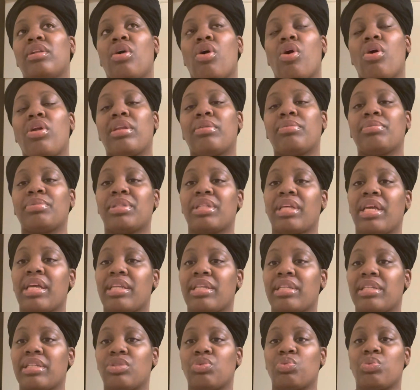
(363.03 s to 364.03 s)
all I'm
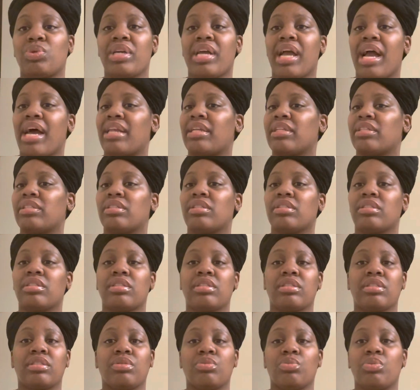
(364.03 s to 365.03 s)
saying is we
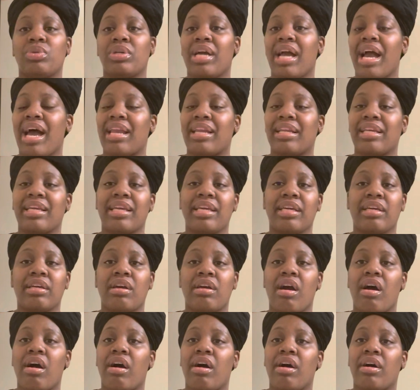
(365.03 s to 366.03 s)
gotta hear
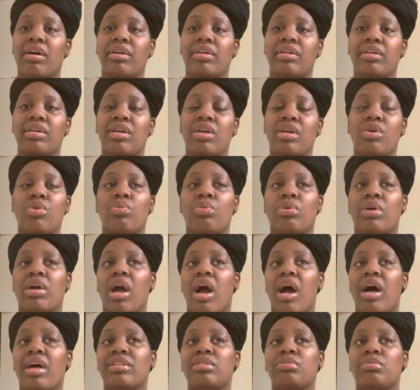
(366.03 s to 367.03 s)
God. When
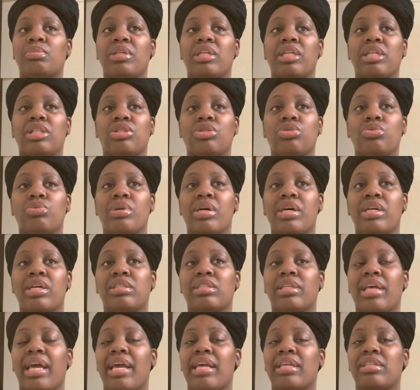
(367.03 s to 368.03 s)
God's speaking to
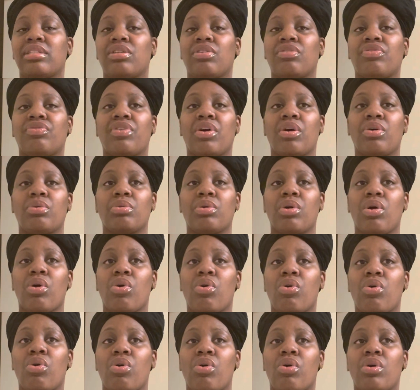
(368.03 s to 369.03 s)
us, answer the phone
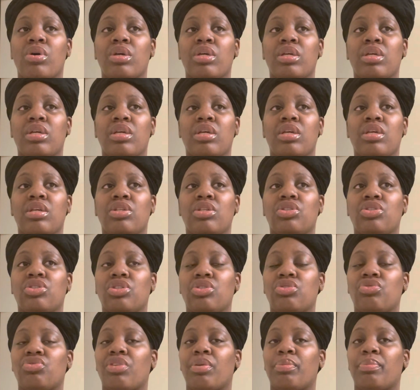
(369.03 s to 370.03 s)
call.
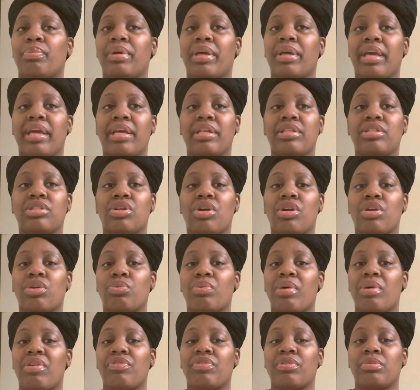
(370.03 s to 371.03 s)
Just repent, turn
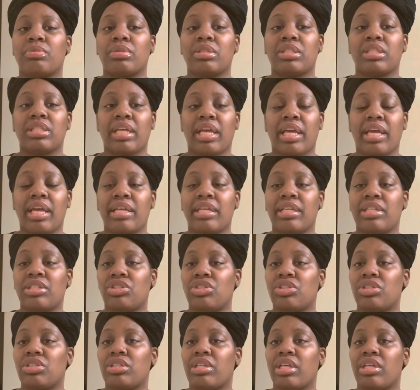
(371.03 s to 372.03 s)
away from sin, and
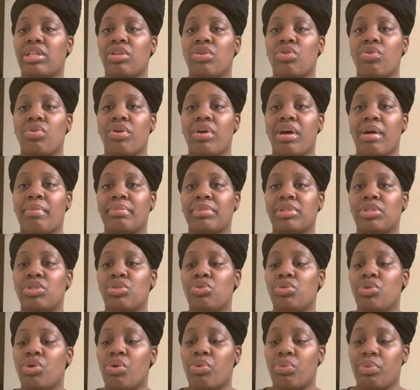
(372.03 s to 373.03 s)
just say, Lord, I'm gonna
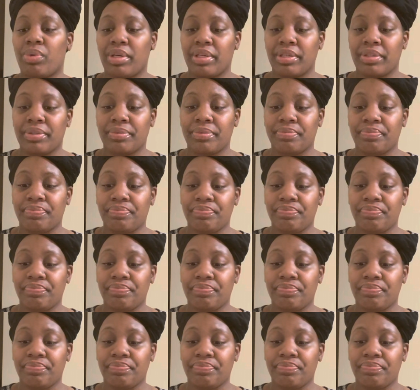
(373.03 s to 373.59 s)
do your will.